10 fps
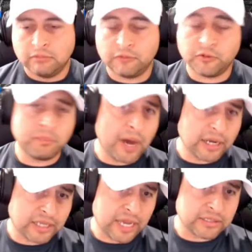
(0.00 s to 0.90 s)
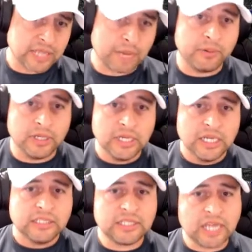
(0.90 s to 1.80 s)
But for the podcast, I put,
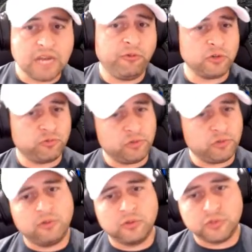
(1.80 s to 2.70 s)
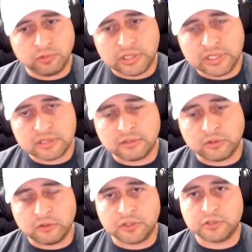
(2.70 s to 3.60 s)
did I force Freedom Phone to release
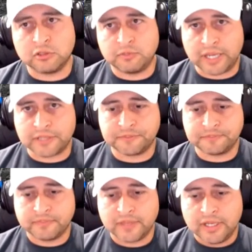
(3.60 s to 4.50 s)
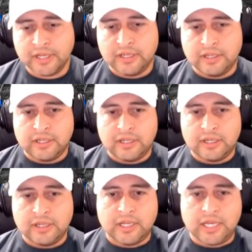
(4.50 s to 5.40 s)
the official specs?
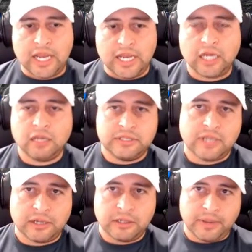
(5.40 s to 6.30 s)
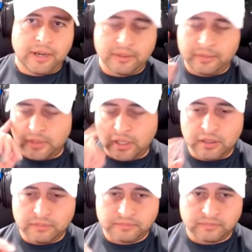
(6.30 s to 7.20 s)
And I'm going to be talking about
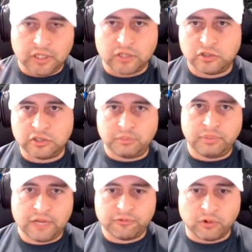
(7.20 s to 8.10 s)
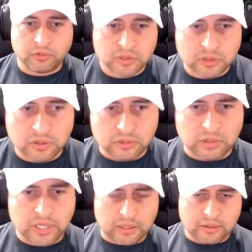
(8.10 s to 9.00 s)
the alternative platforms to
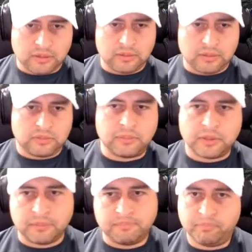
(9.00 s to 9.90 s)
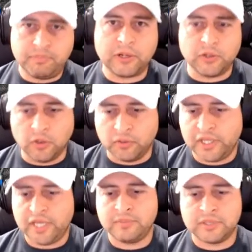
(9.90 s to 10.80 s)
like some of the bigger known
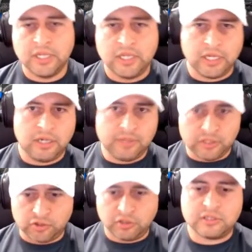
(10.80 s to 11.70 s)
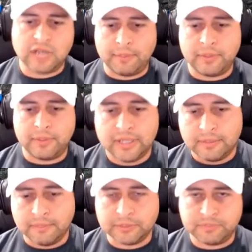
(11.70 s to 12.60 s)
names in the third topic.
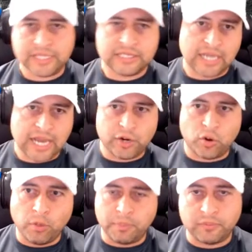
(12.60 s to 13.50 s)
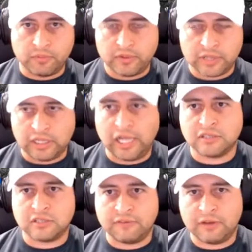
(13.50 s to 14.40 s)
But because I had to open a lot
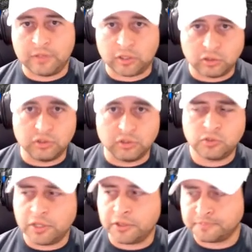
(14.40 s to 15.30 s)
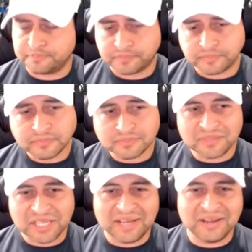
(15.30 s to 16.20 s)
of stuff up, including Twitter,
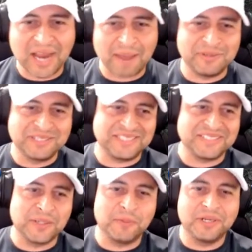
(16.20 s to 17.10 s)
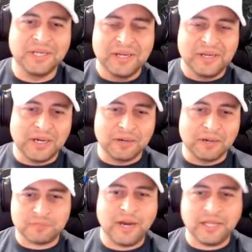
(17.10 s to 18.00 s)
I happened to see someone
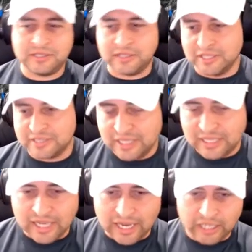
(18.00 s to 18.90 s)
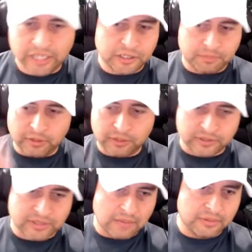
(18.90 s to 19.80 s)
respond to this, and I'm not going to pull up
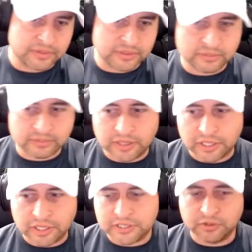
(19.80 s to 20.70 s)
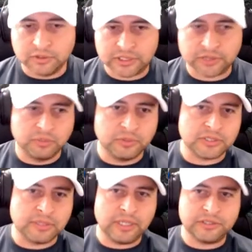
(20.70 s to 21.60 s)
their comment because I'm not going to signal
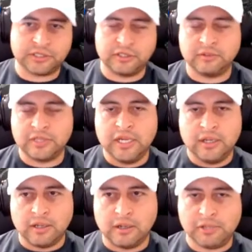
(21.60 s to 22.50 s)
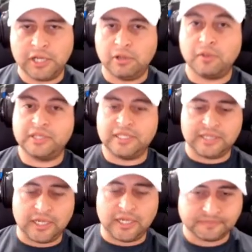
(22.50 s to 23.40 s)
boost it, but I'm just going to reiterate what they said.